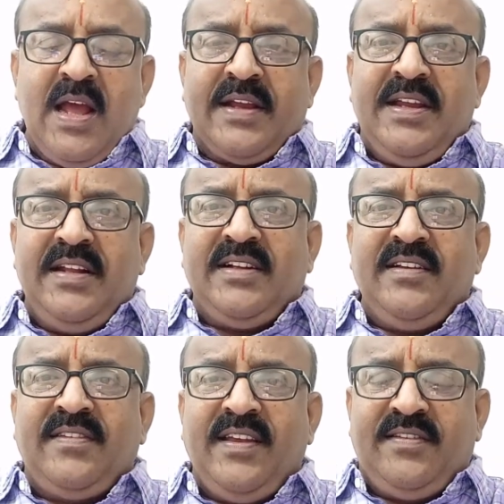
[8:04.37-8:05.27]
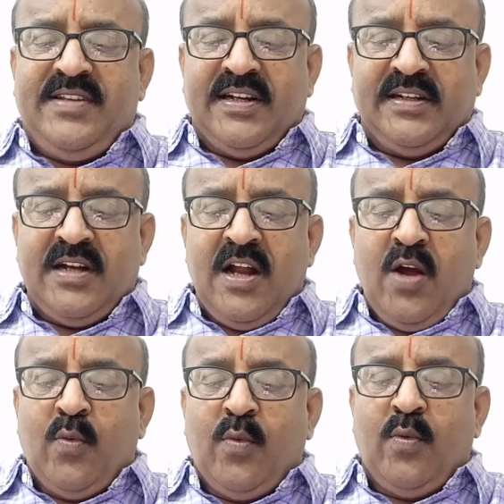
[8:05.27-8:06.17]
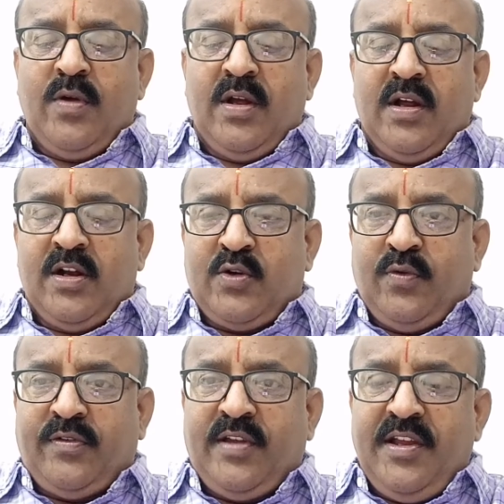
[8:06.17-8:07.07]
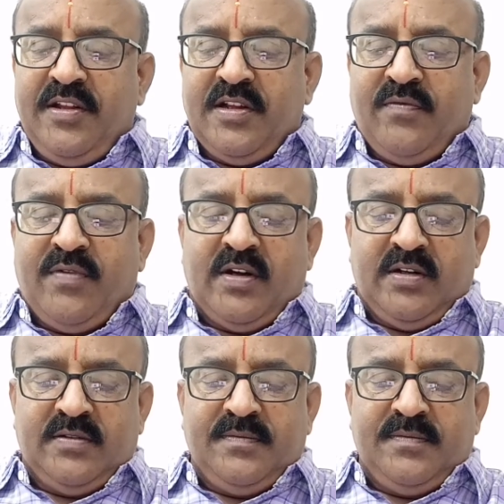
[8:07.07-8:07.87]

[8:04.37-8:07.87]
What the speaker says: Gita says that to see in the world,